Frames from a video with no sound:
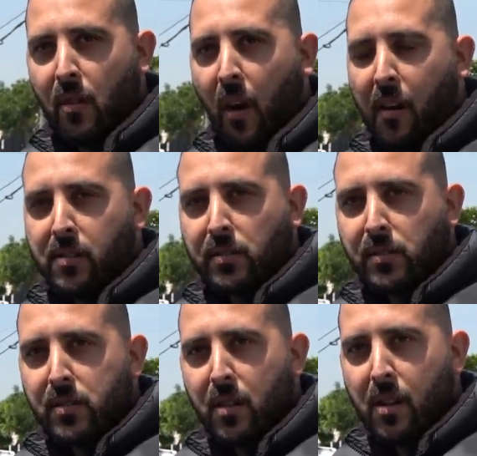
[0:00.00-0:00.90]
You might
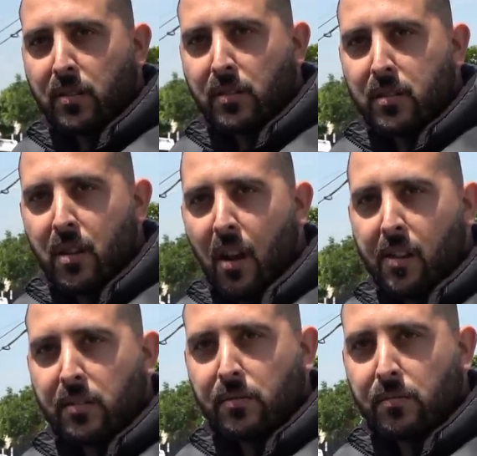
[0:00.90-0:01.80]
move it because the cars
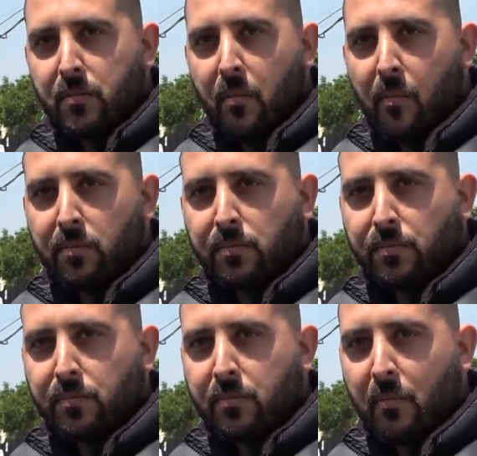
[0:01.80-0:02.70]
are passing there and
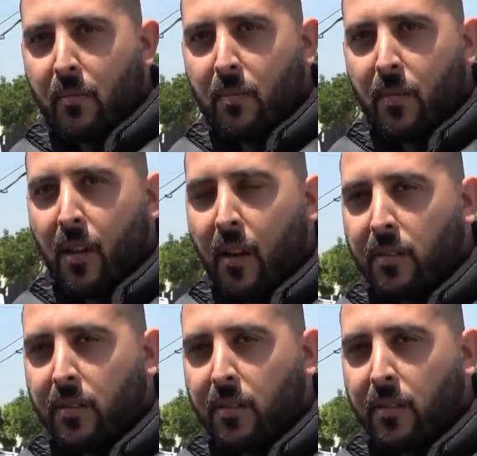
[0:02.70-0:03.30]
you're going to create a...